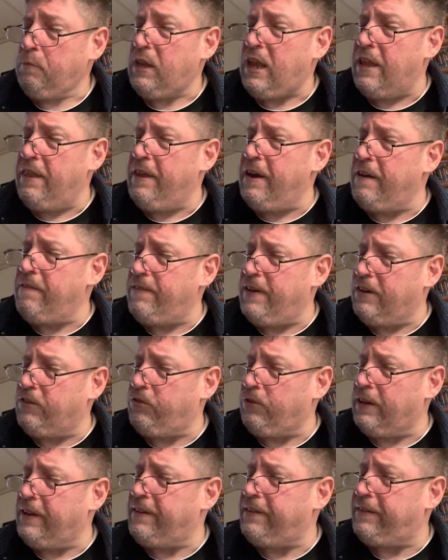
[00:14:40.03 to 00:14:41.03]
and then
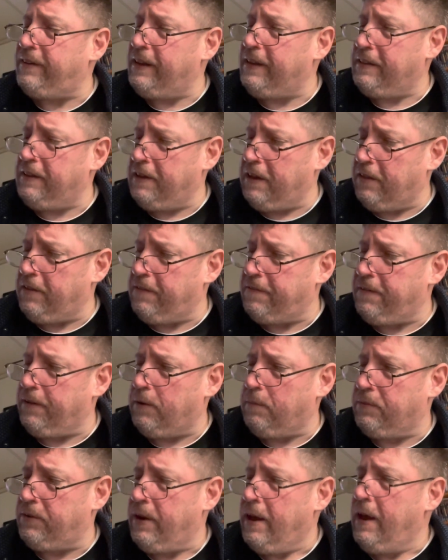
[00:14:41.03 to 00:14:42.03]
eventually seeing the other
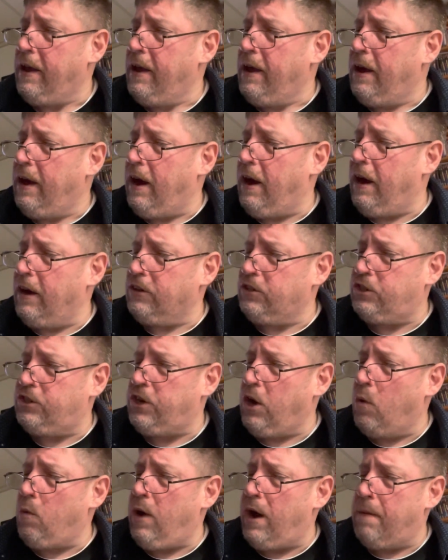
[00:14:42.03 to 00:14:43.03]
films
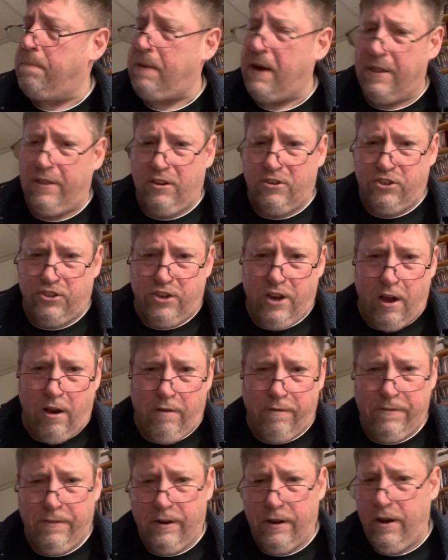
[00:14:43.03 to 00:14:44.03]
show up on the
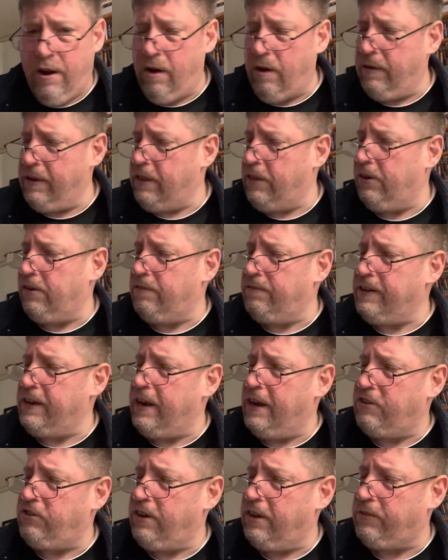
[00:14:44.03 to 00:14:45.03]
shelf, you know, in their
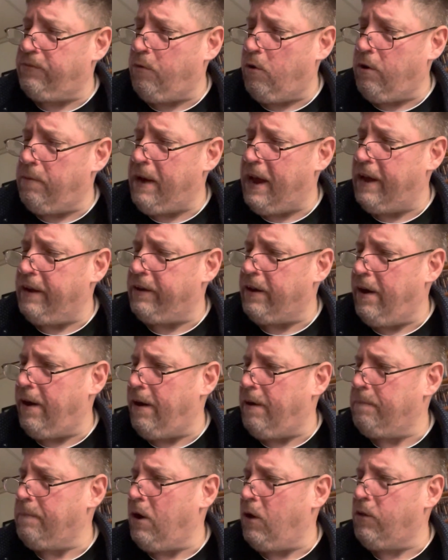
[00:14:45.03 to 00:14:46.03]
VHS format.
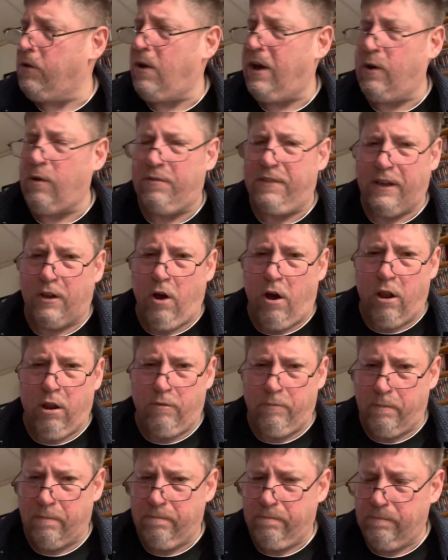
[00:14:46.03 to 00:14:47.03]
Although I don't think all of
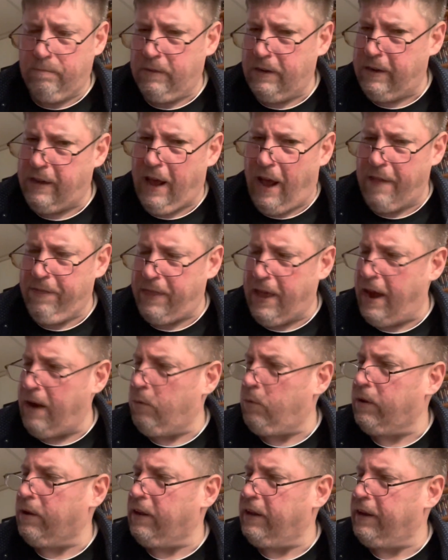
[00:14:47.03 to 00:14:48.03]
them got that
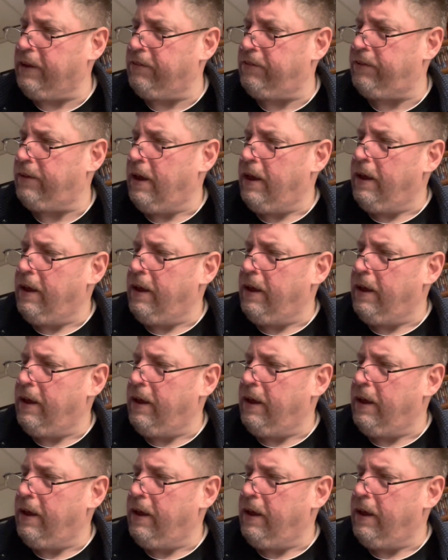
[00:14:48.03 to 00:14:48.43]
release.